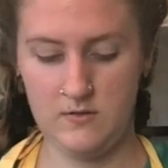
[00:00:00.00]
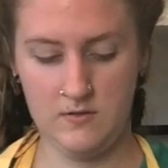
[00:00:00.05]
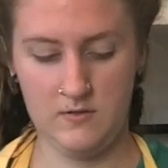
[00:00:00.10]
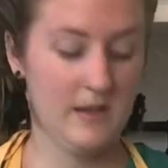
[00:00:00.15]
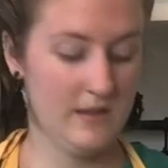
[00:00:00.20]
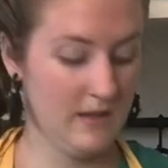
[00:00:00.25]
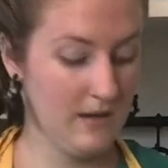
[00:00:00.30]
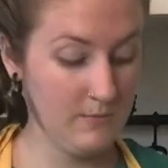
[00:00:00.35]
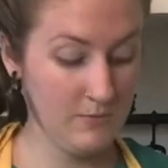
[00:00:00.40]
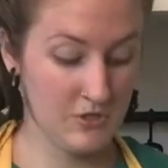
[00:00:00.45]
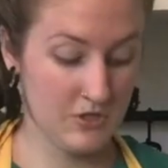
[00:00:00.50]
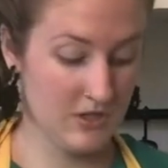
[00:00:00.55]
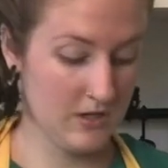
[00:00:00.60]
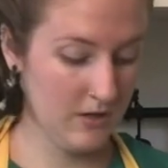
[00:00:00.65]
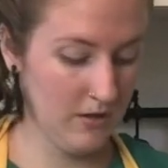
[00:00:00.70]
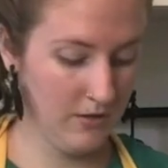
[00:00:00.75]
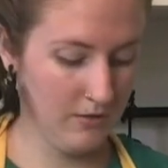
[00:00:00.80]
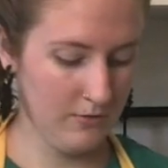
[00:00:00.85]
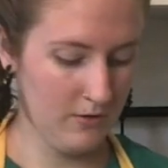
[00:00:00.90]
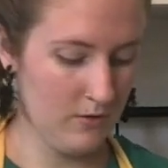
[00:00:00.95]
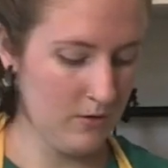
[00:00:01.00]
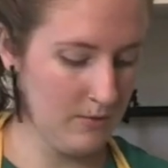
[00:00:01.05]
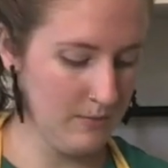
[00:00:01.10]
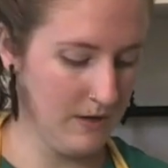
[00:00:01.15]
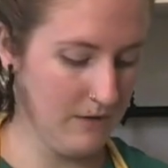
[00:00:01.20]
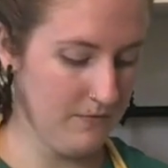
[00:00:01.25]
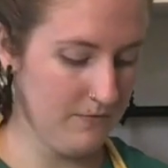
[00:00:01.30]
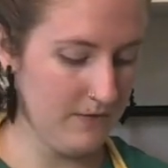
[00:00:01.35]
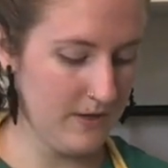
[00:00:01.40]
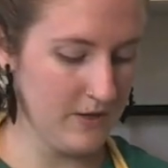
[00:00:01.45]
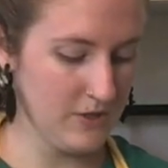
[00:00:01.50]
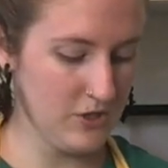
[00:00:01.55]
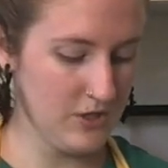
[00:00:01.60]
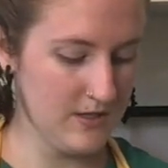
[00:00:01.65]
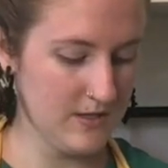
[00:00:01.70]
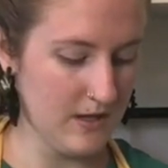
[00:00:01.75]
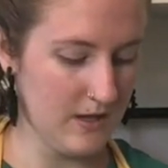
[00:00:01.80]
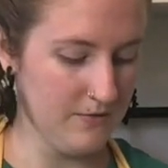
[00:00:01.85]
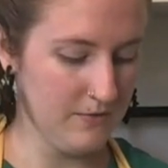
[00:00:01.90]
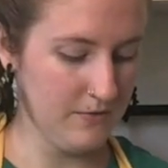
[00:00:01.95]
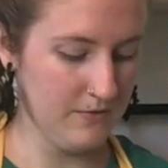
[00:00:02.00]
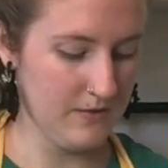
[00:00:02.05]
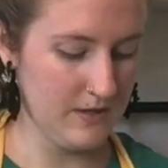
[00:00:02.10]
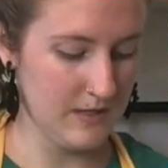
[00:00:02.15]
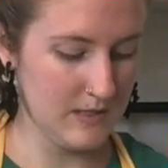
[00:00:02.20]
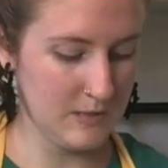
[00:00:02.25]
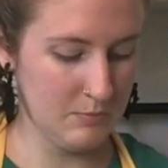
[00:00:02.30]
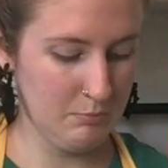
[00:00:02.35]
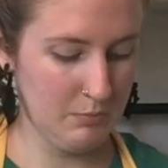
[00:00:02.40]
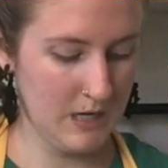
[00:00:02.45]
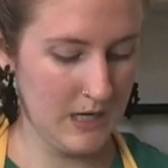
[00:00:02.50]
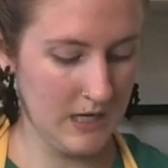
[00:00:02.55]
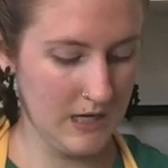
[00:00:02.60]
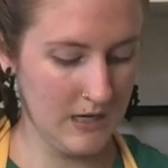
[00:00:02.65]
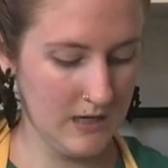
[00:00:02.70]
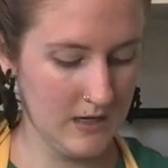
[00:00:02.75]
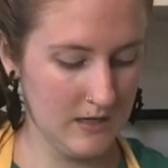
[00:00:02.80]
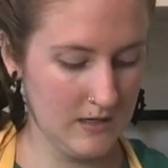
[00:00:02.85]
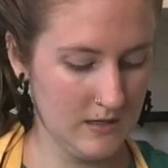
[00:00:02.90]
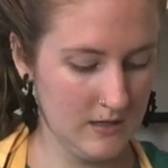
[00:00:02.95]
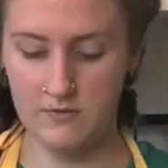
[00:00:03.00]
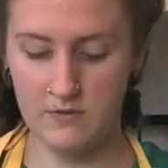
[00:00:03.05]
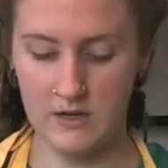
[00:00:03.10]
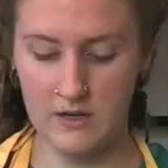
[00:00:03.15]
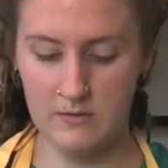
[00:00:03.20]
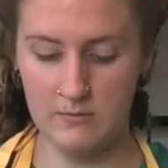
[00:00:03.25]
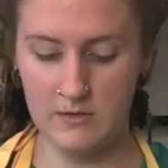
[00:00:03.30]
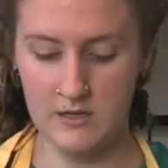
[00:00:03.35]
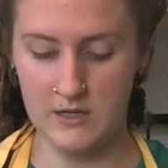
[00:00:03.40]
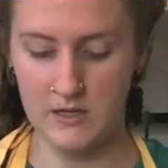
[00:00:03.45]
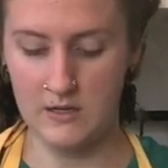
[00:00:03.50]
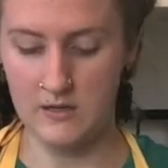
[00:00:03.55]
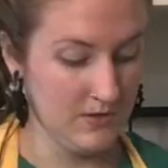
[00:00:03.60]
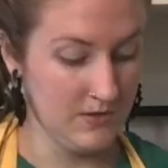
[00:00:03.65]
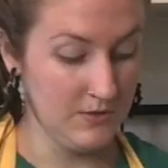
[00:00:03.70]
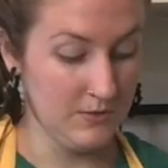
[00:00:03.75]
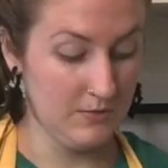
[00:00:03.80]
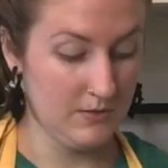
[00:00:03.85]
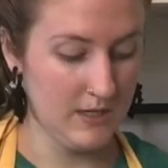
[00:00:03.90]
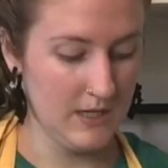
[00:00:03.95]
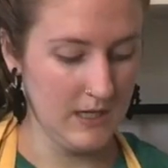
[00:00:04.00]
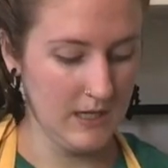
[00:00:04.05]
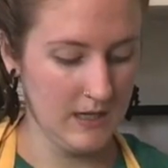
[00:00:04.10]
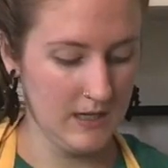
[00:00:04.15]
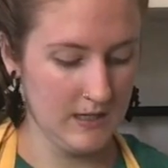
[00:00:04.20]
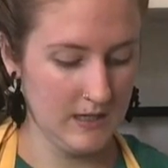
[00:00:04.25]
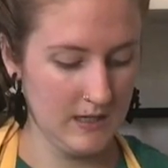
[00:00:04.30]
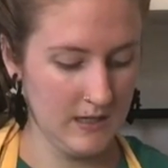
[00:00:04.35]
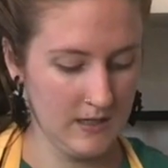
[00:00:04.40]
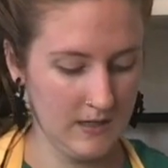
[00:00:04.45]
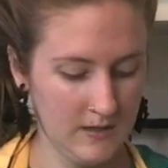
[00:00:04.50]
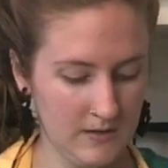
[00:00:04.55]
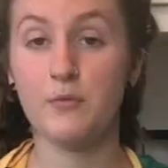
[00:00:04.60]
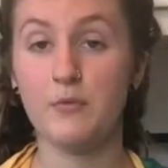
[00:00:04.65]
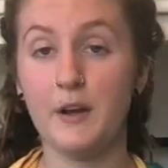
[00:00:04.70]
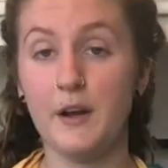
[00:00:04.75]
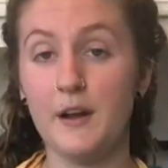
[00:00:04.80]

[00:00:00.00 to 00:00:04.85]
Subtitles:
And then I'm just gonna throw all my veggies off of this pan. I've got my zucchini, red